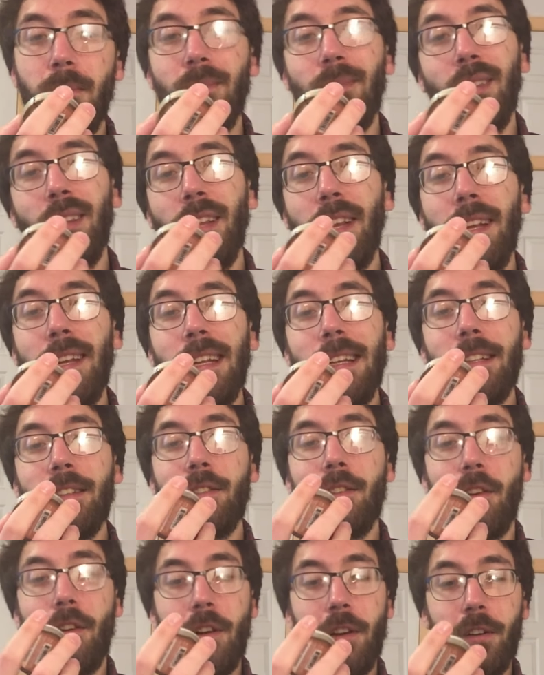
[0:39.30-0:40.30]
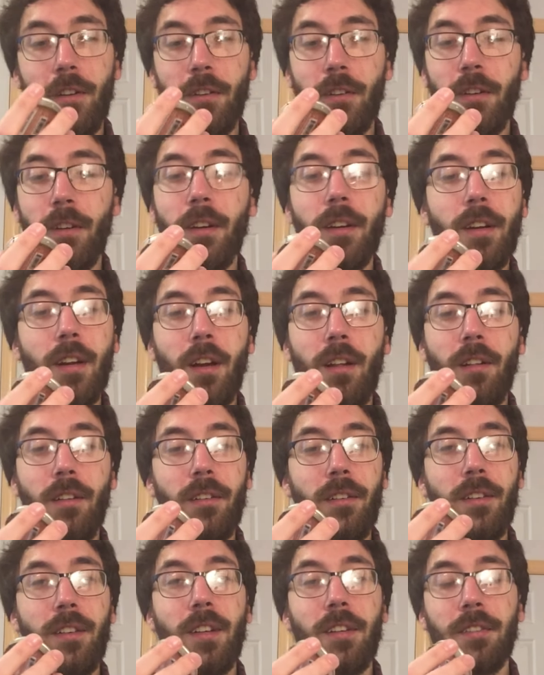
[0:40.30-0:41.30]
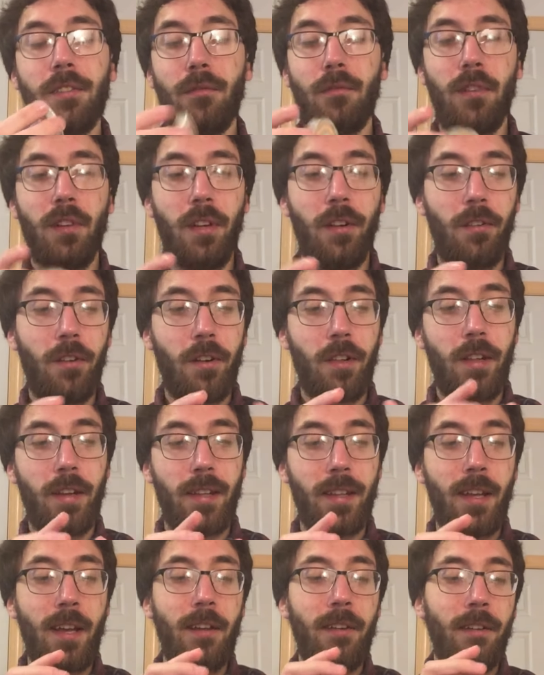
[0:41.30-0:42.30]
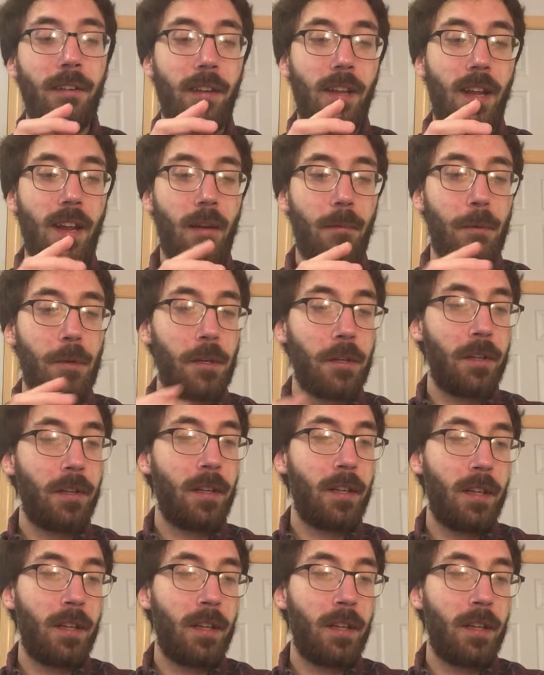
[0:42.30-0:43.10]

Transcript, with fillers: leaning darker color. Doesn't really look like that on camera.